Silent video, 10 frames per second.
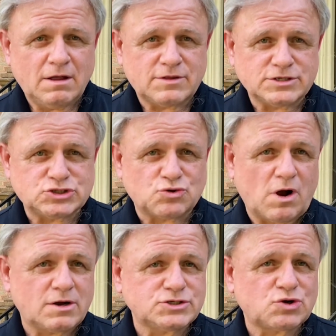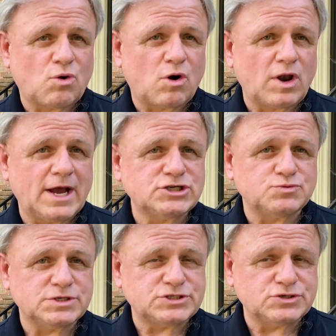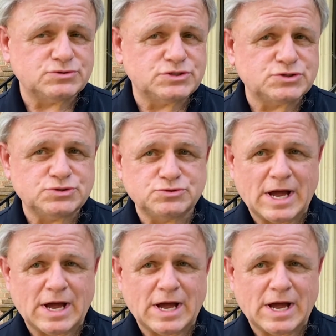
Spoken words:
The strongest correlation with students who do